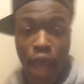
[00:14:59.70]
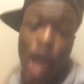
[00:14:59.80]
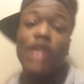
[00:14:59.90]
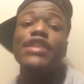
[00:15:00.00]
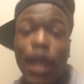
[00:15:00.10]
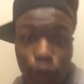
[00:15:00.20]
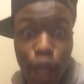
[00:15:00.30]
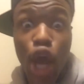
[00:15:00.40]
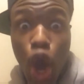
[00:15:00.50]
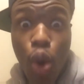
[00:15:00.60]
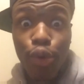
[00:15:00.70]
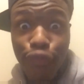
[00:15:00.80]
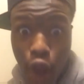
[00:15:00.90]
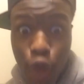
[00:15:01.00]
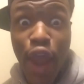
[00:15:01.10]
Every time you hit a hoe on
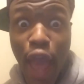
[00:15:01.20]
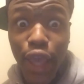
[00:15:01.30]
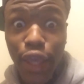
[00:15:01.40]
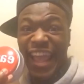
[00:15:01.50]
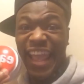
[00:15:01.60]
the first night.